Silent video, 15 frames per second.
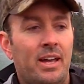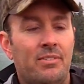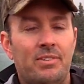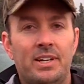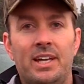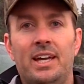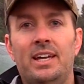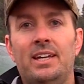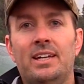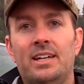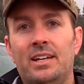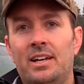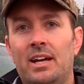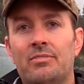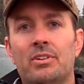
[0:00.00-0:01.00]
every day
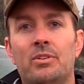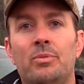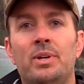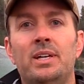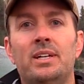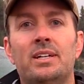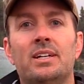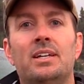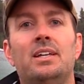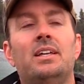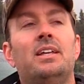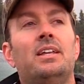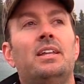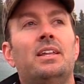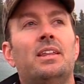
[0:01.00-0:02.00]
and every week
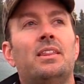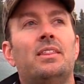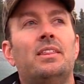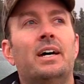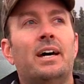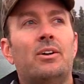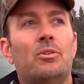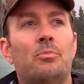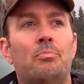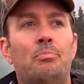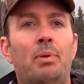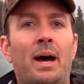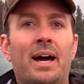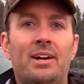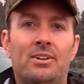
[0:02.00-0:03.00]
that'll
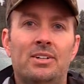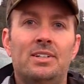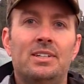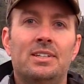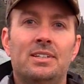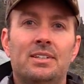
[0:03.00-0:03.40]
battle